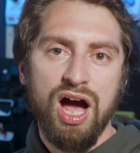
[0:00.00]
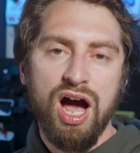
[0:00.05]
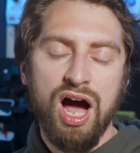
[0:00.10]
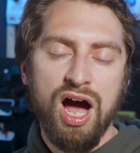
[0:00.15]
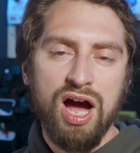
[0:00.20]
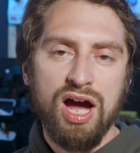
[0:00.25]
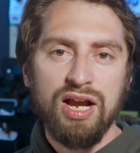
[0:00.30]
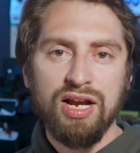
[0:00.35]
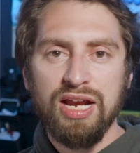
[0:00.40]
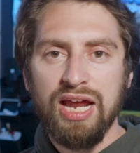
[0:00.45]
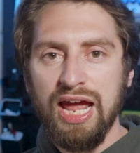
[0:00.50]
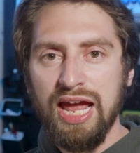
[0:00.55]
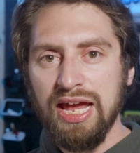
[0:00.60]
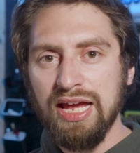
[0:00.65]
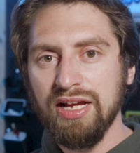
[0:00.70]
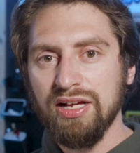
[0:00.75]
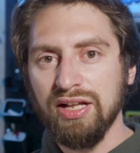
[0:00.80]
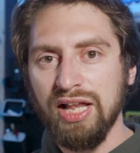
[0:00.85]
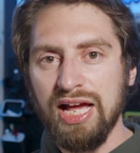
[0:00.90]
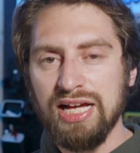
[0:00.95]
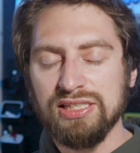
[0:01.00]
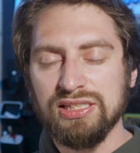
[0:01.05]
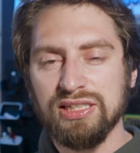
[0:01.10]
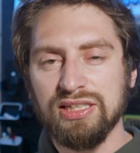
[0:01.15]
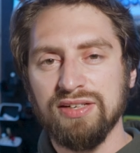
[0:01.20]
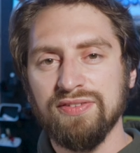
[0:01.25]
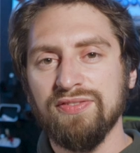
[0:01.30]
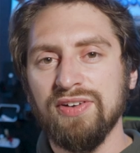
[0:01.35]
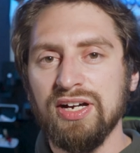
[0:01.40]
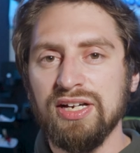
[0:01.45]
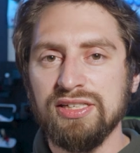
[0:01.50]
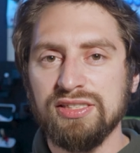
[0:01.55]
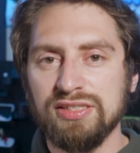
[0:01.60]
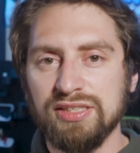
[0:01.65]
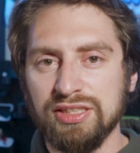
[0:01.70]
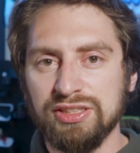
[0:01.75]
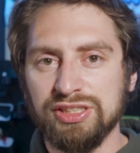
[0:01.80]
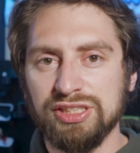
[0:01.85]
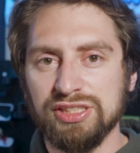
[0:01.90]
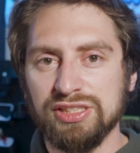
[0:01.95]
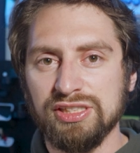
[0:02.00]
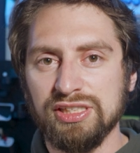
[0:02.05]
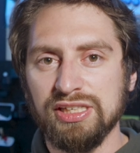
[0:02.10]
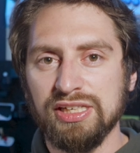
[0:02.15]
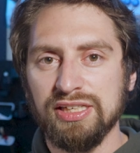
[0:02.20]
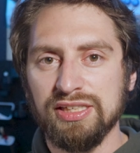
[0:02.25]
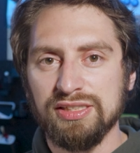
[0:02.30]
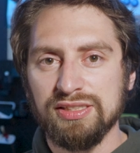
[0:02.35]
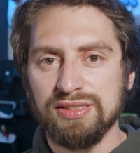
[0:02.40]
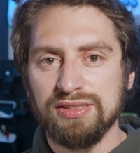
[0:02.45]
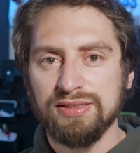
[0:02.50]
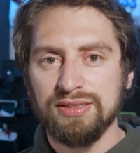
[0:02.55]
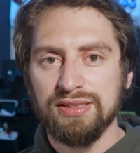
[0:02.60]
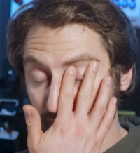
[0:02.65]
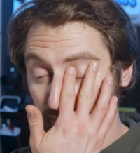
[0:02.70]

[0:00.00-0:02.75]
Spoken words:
on a classic device such as this.